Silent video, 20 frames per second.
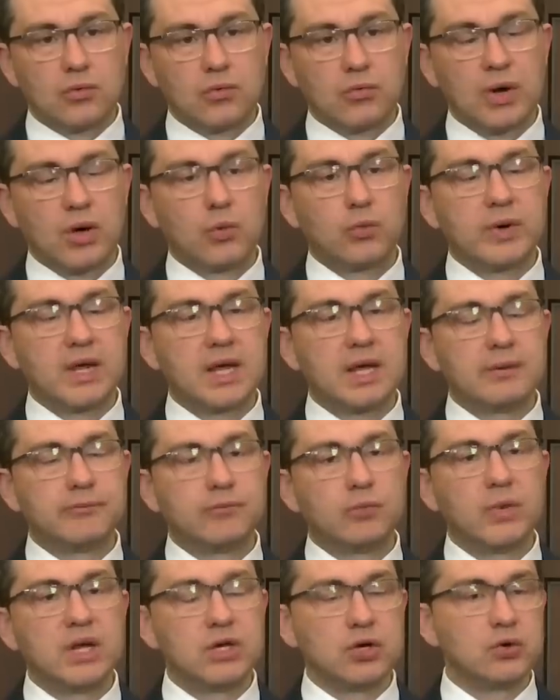Well, we,
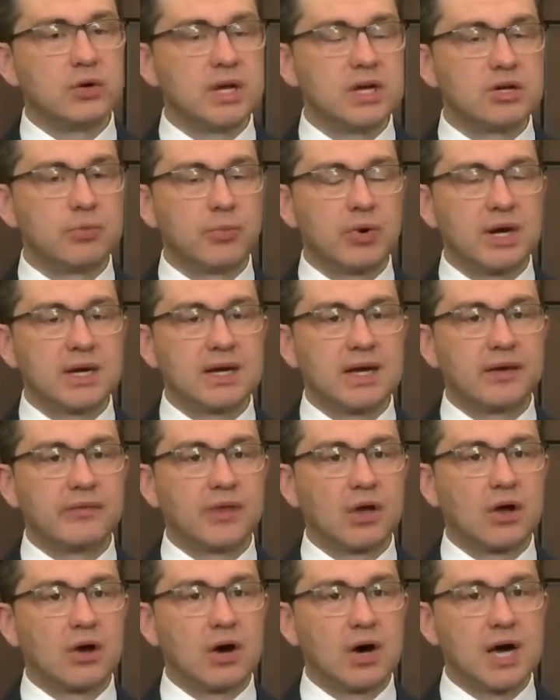we do need to bring down
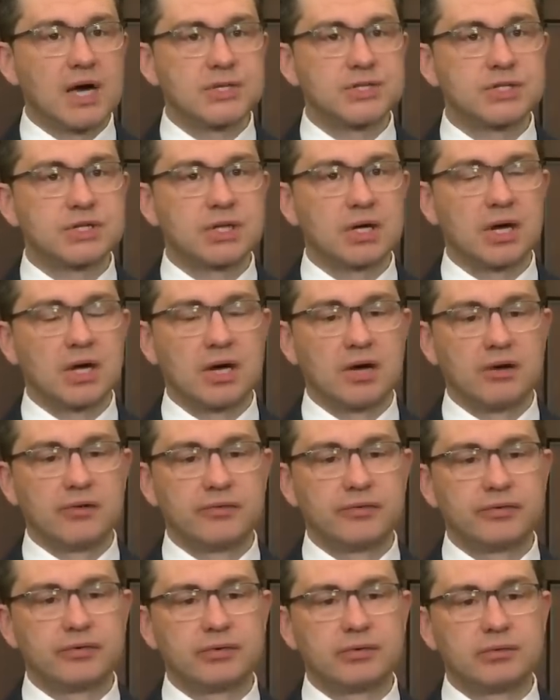the cost
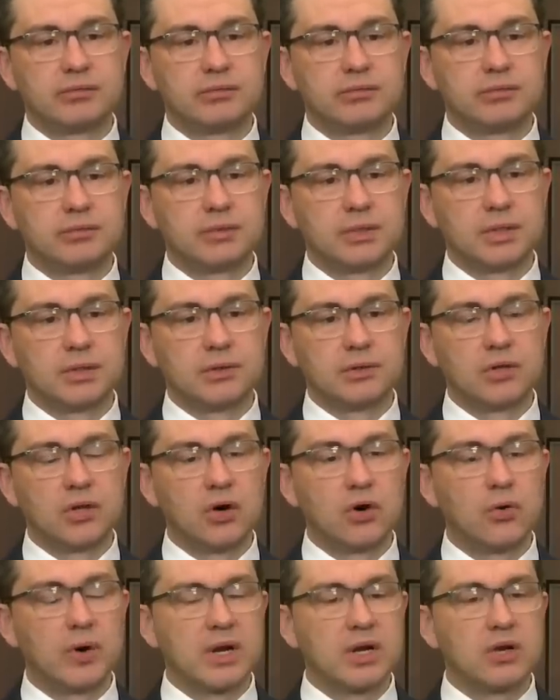of
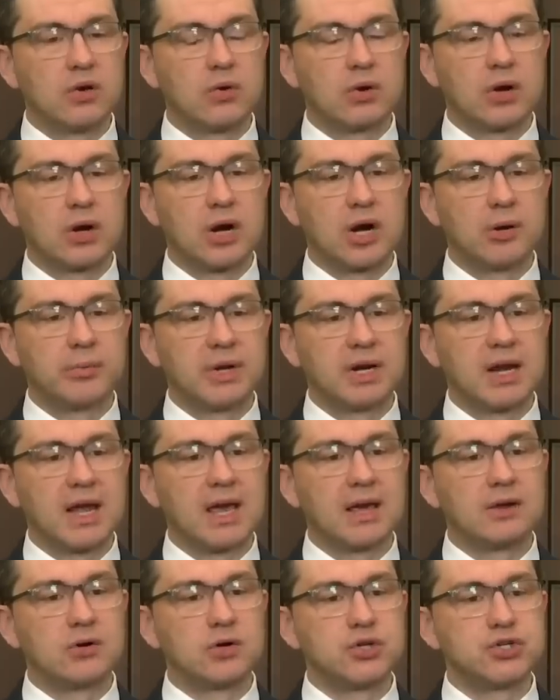low and no carbon
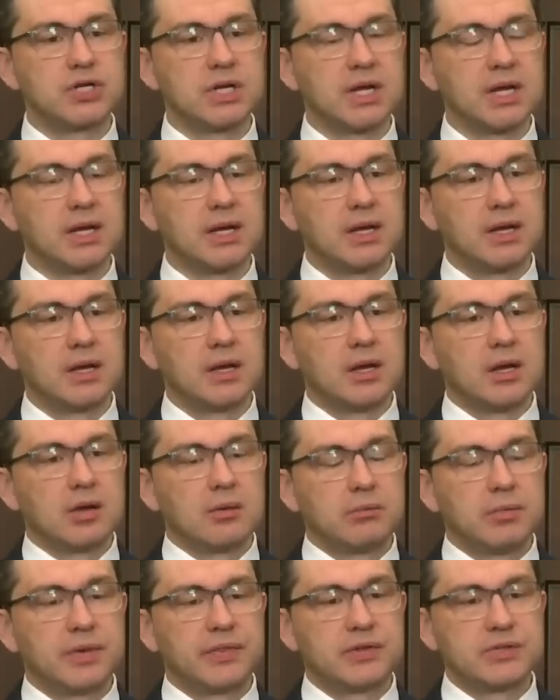energy,
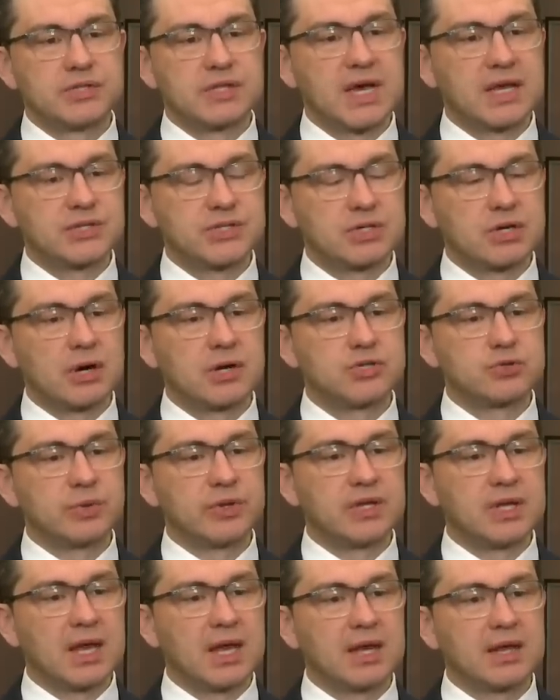but this, that starts
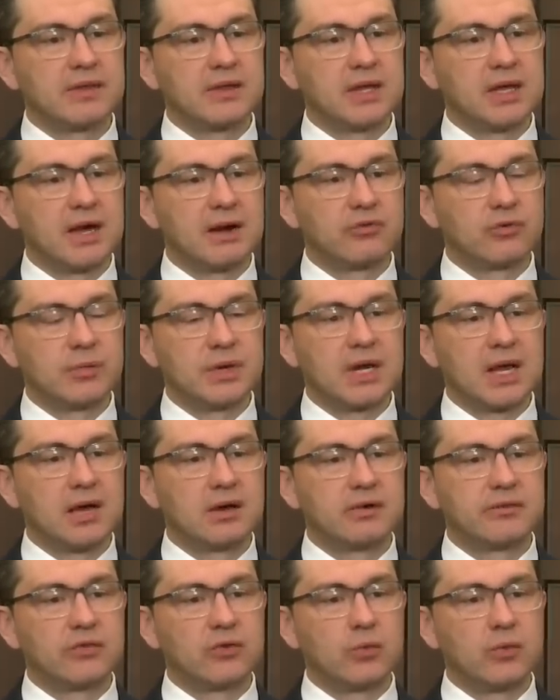with getting the government
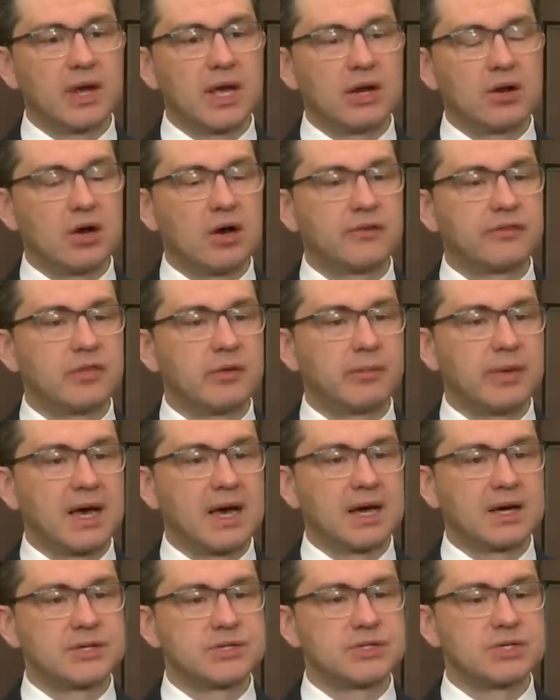out of the way and off the
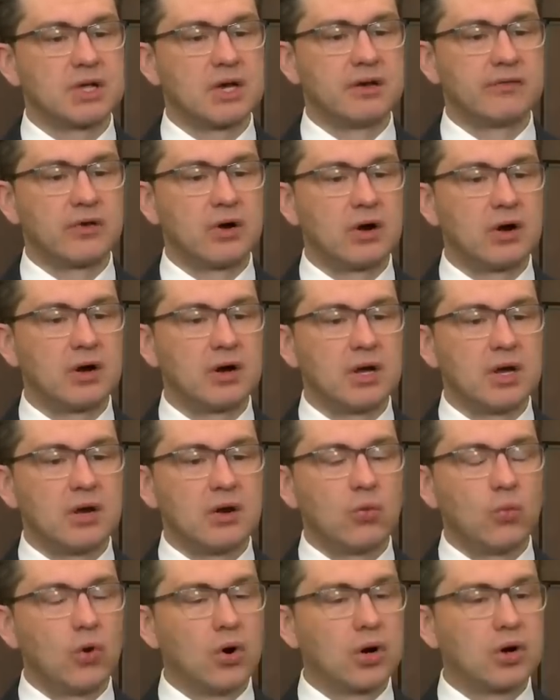backs of our
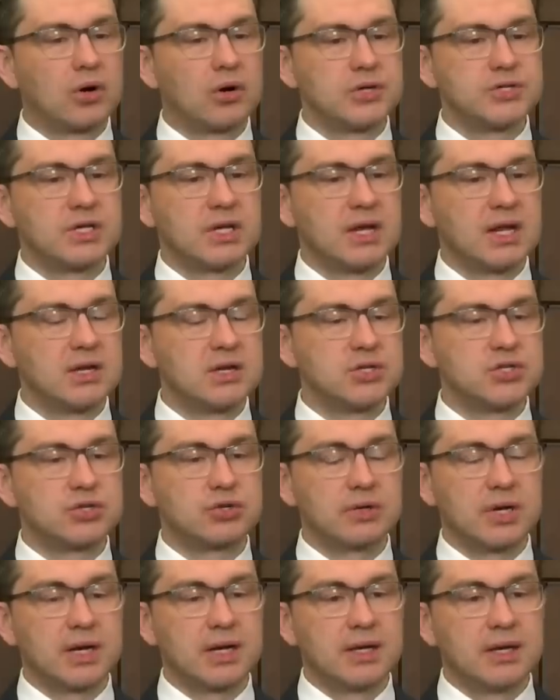workers and
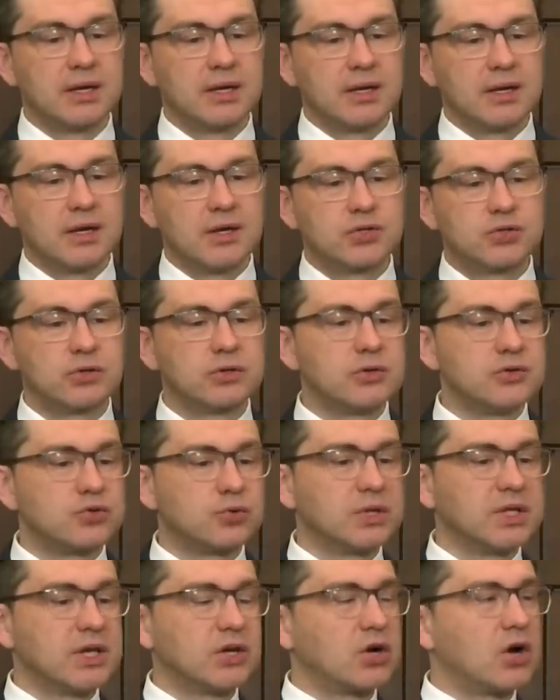industry. Trudeau
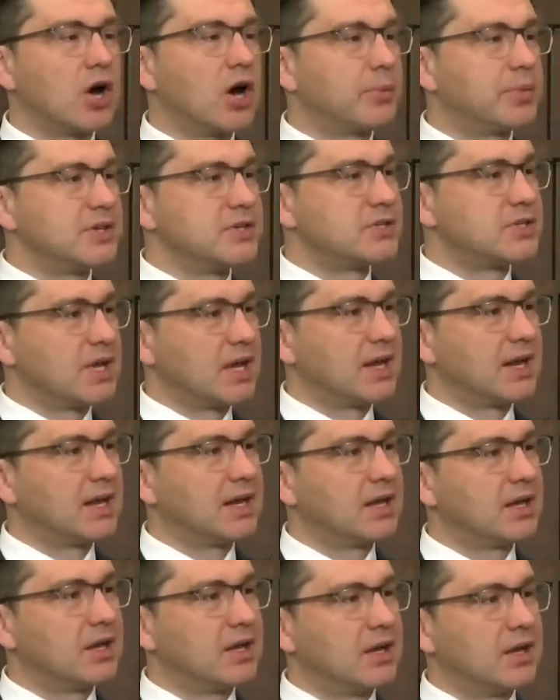is really
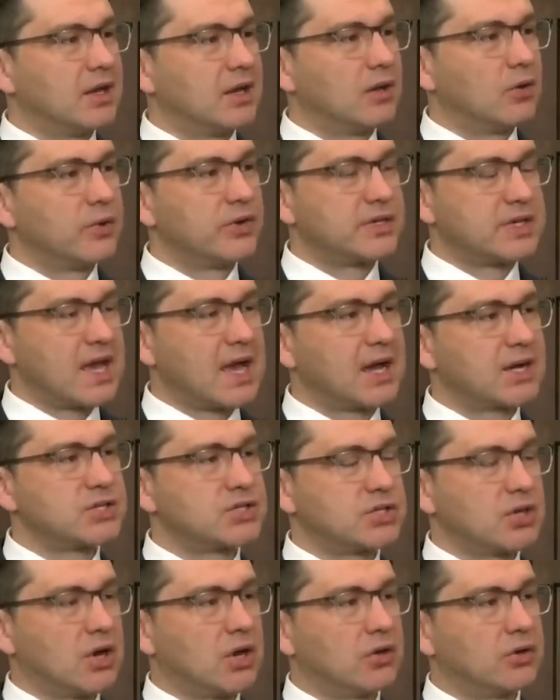compensating with
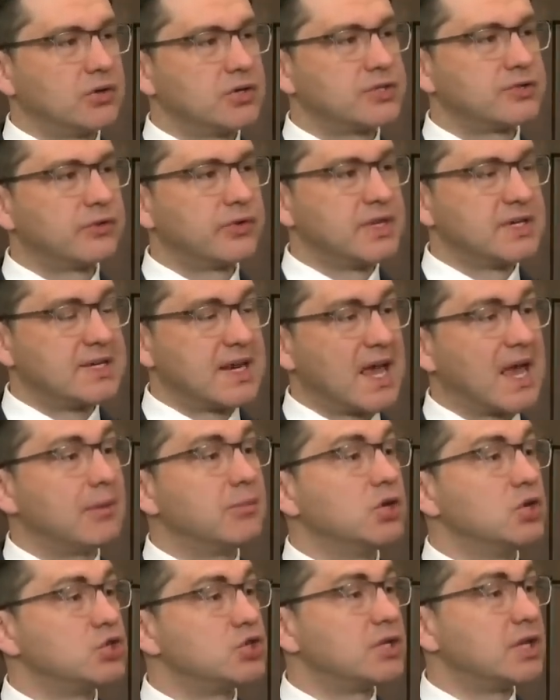tax dollars for the
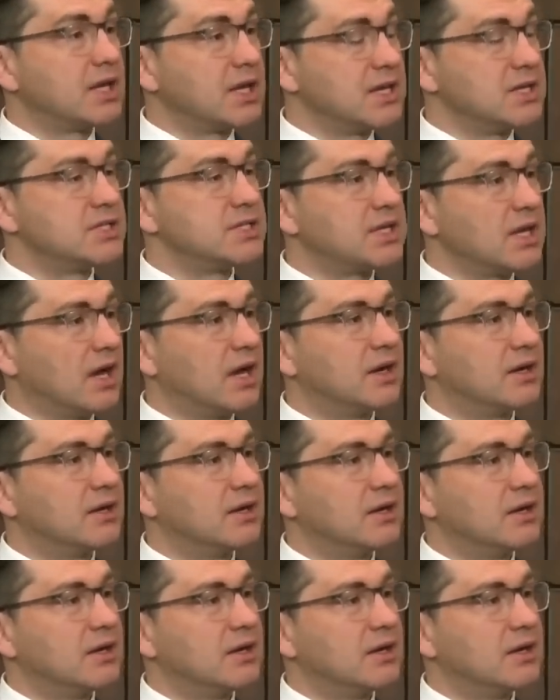damage that he's done